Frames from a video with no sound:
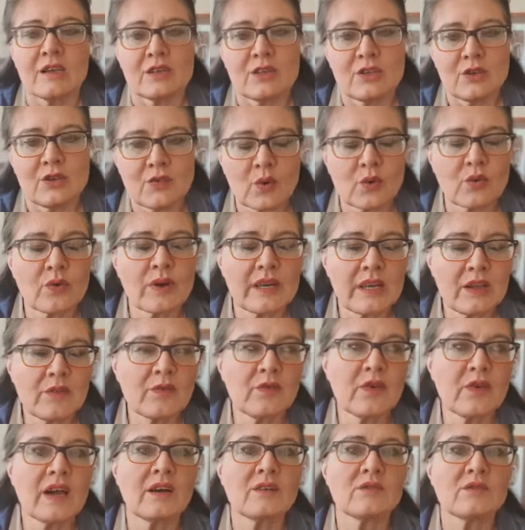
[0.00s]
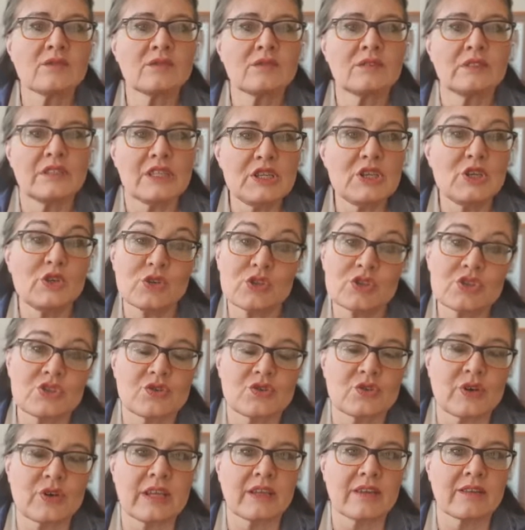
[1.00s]
you've already found new
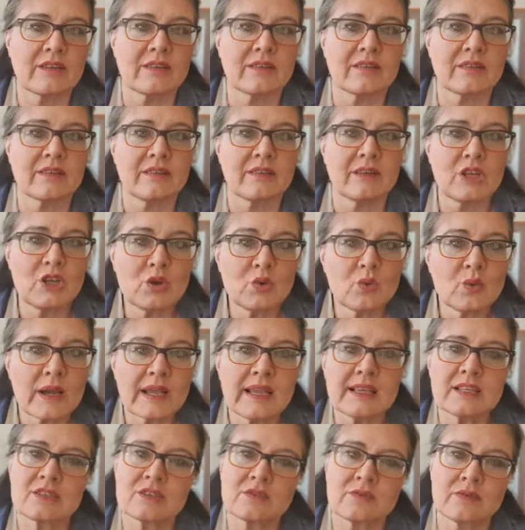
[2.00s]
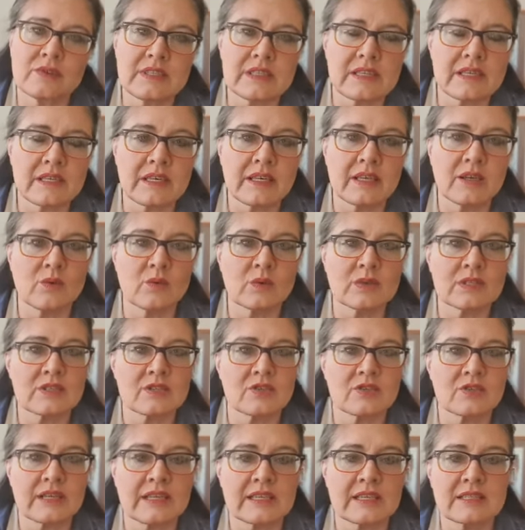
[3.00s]
strength, new ways of dealing with
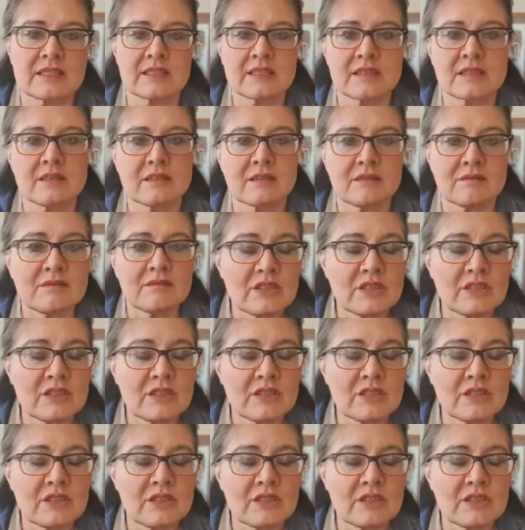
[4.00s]
stress,